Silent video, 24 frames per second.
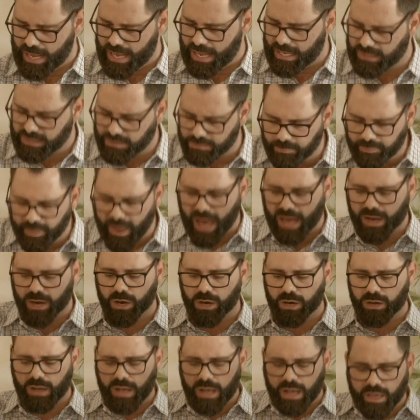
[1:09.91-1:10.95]
It's
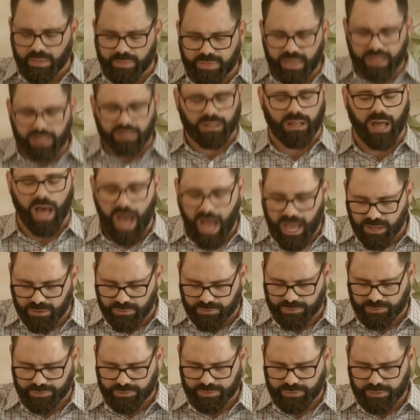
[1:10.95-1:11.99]
better than
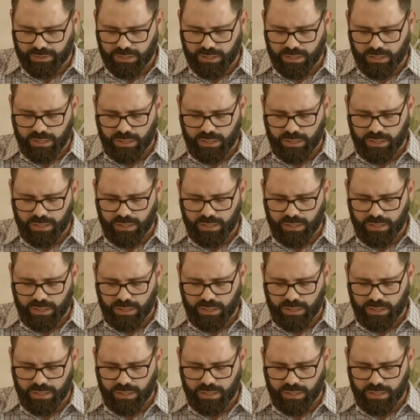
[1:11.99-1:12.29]
life.